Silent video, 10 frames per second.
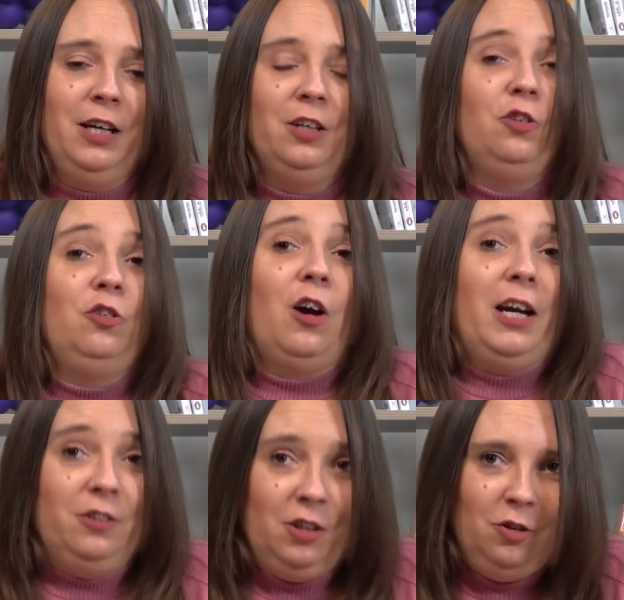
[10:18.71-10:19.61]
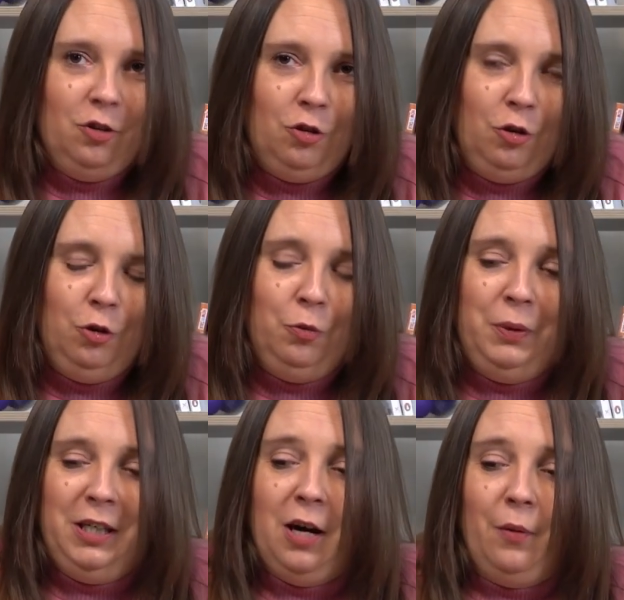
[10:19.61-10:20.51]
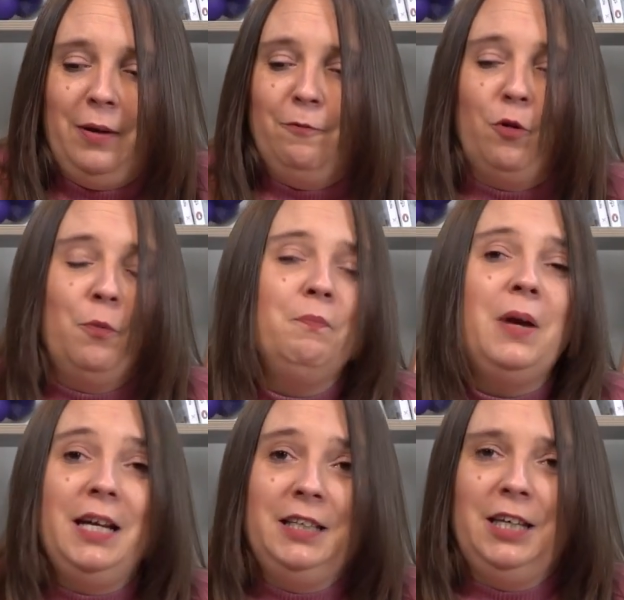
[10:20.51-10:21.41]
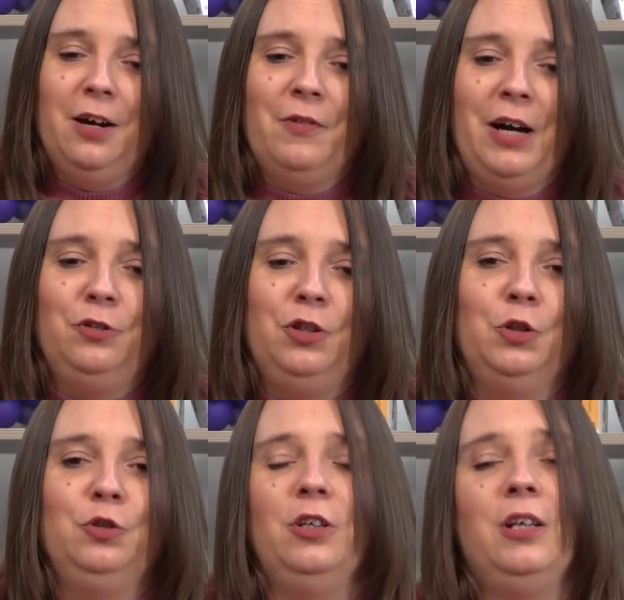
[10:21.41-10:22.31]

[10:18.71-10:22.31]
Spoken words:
excited to be going for many of our children,